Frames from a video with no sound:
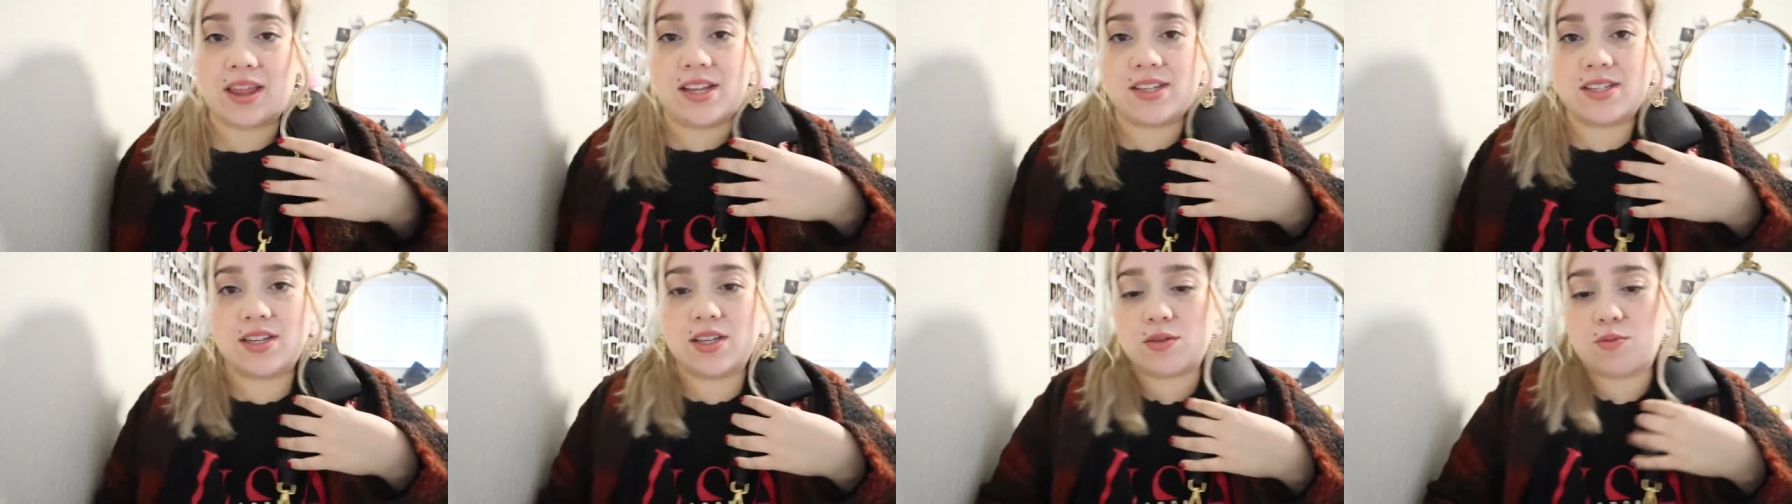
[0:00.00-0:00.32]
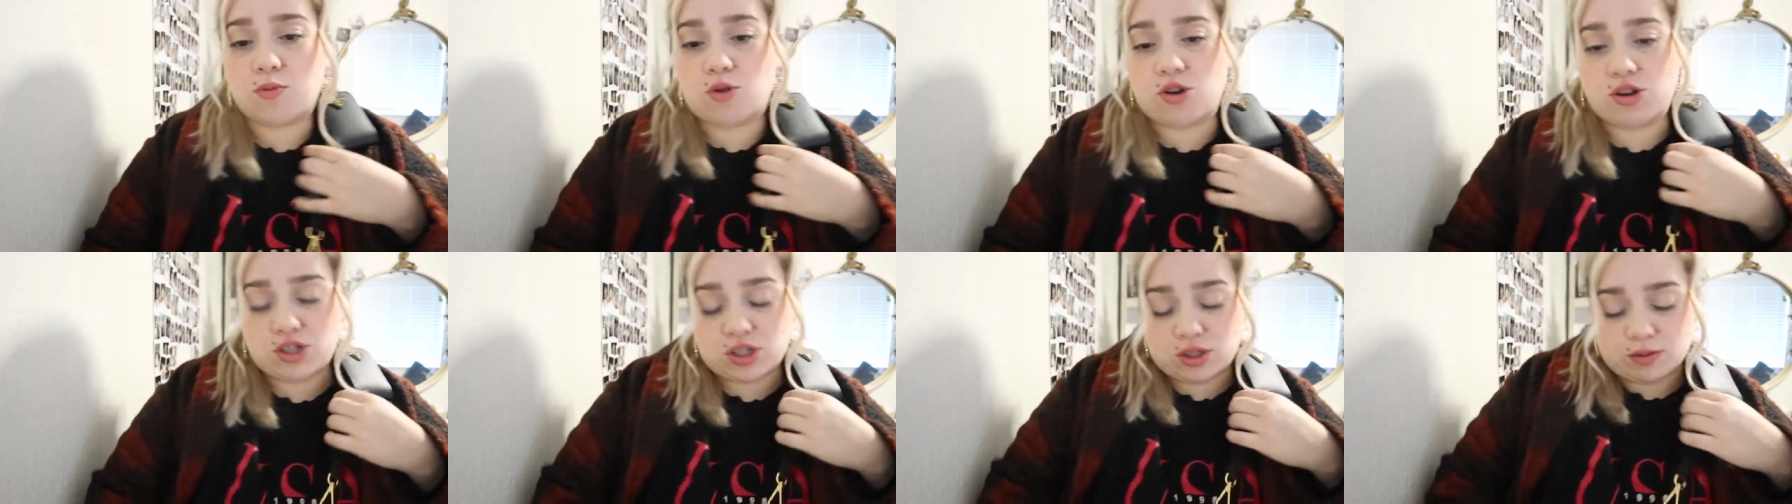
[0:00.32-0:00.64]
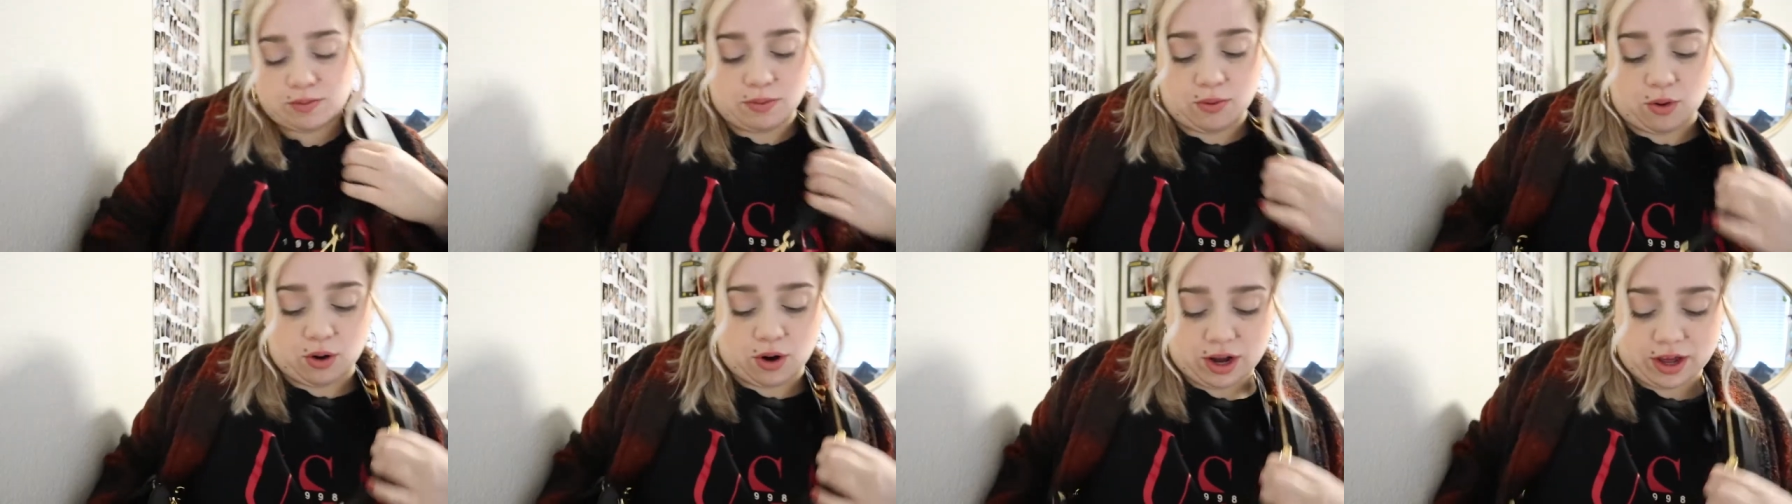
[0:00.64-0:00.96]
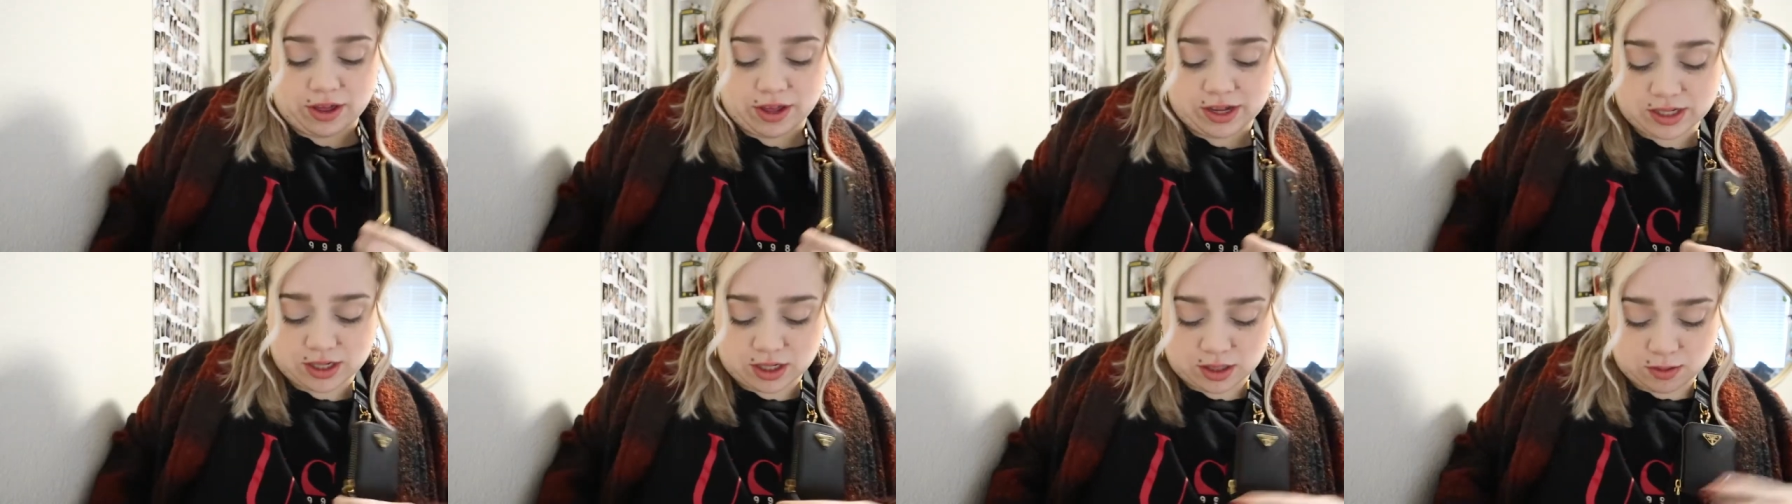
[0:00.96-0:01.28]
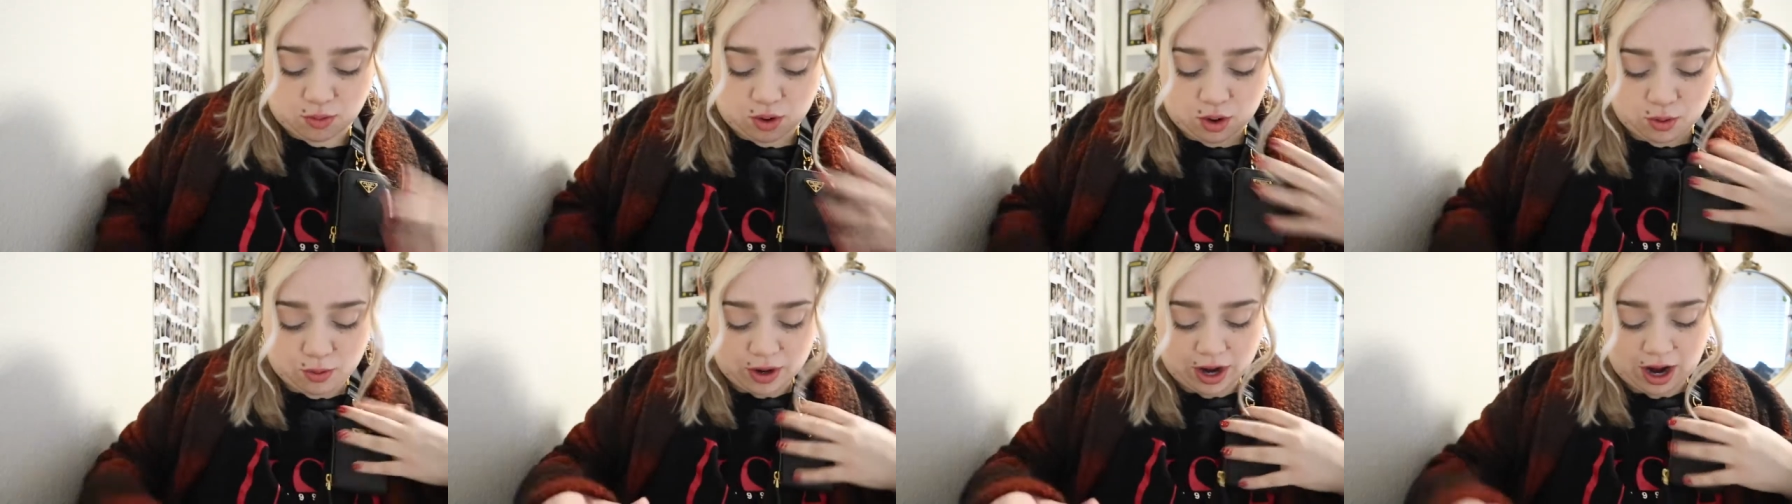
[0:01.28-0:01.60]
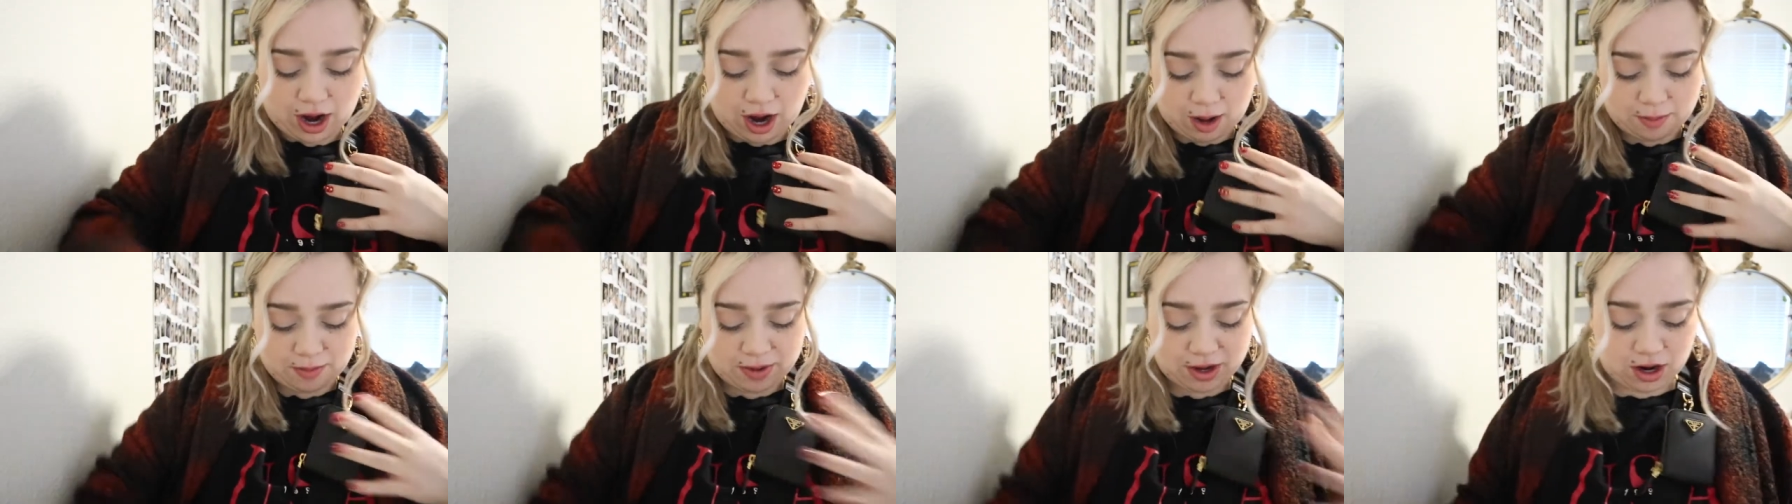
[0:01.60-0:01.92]
This is more sporty. This is more what
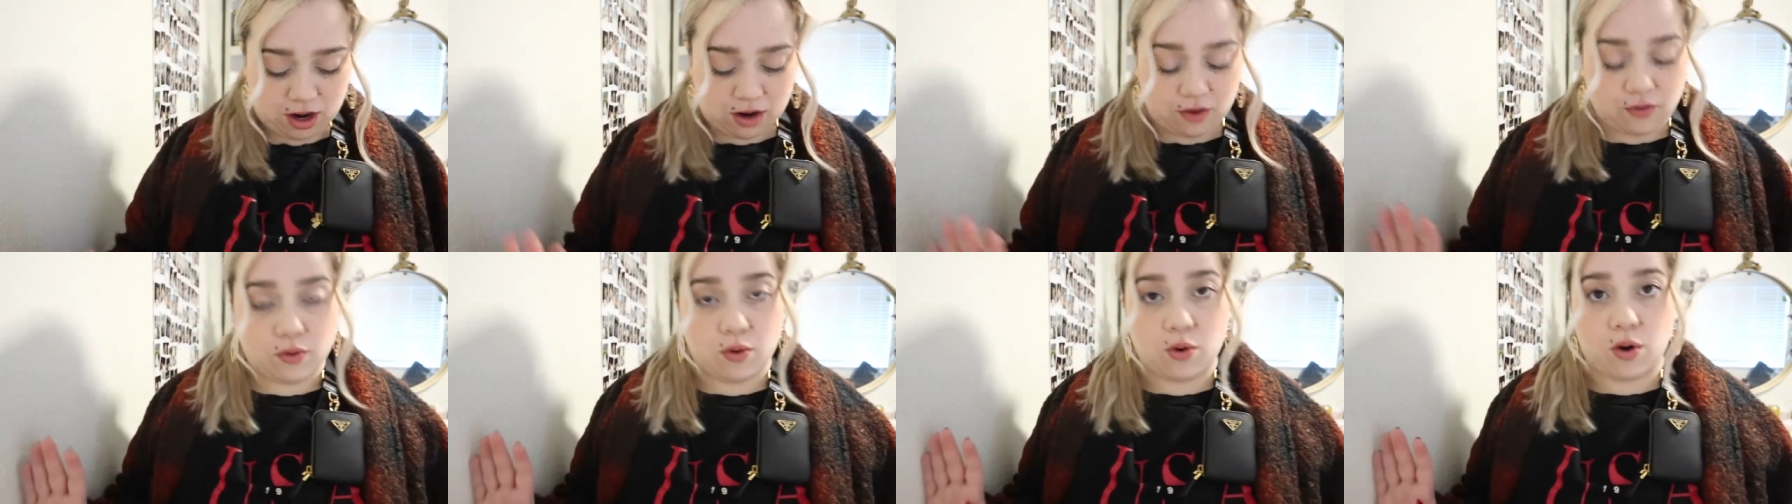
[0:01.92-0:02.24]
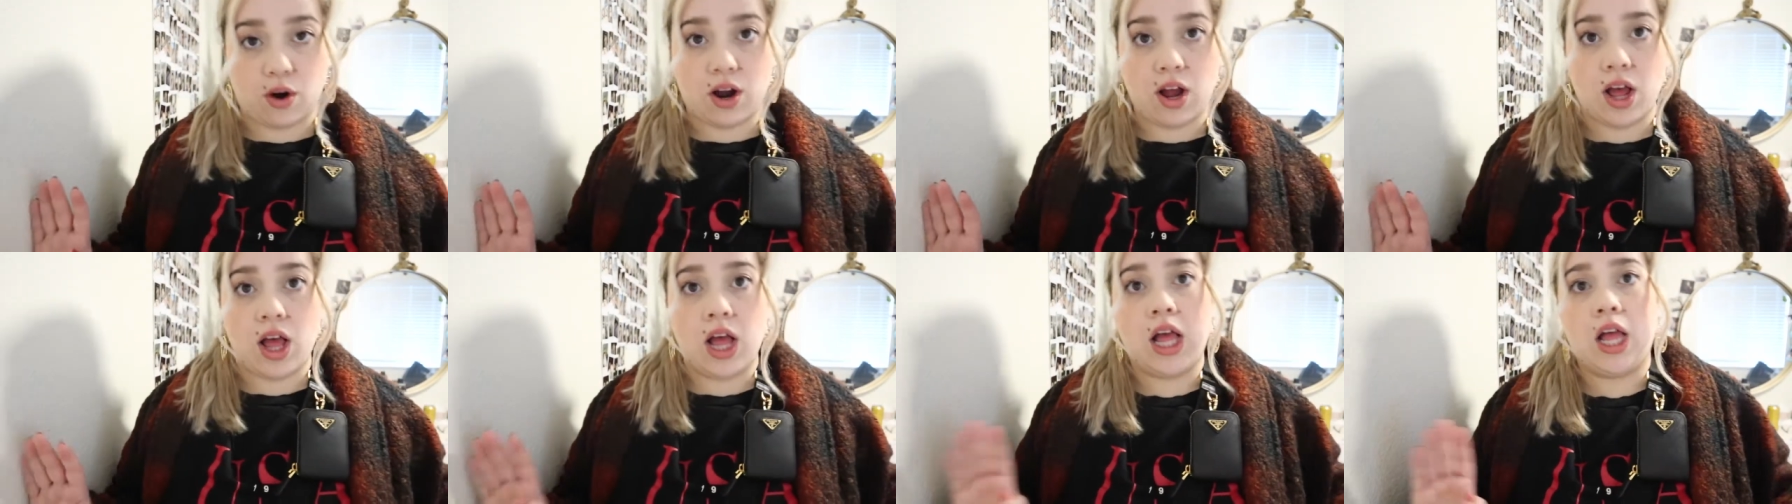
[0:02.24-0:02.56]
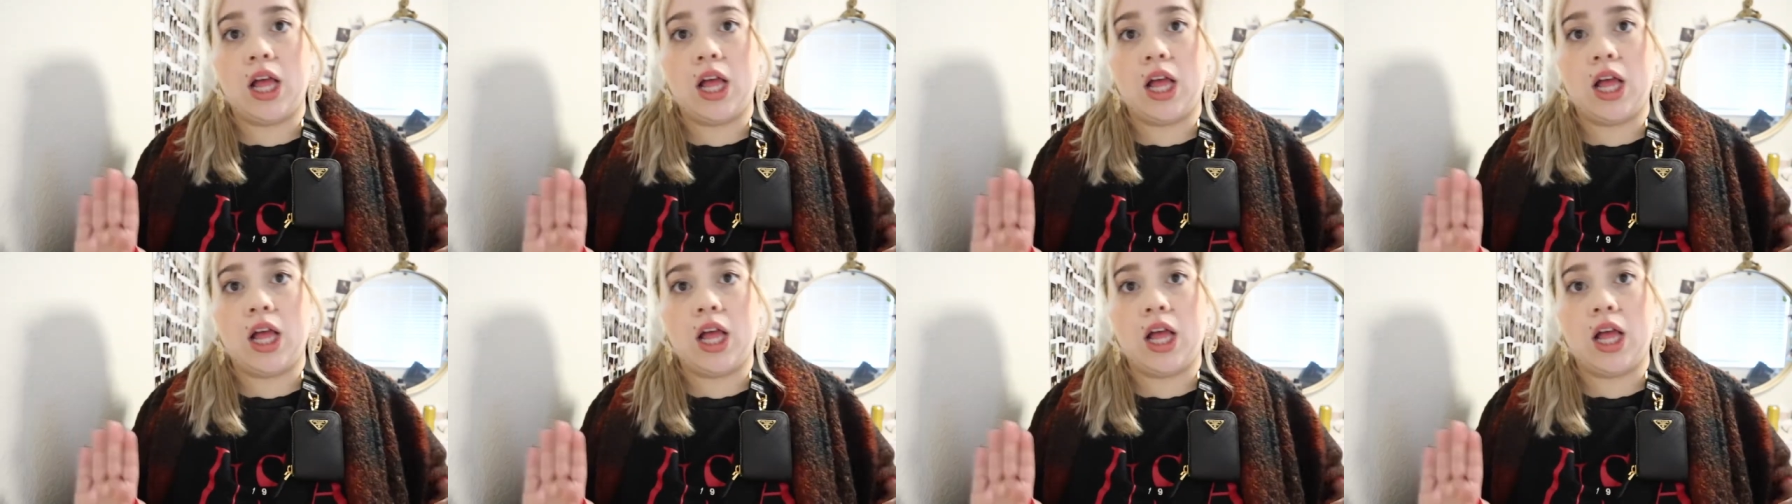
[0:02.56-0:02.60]
I'm here for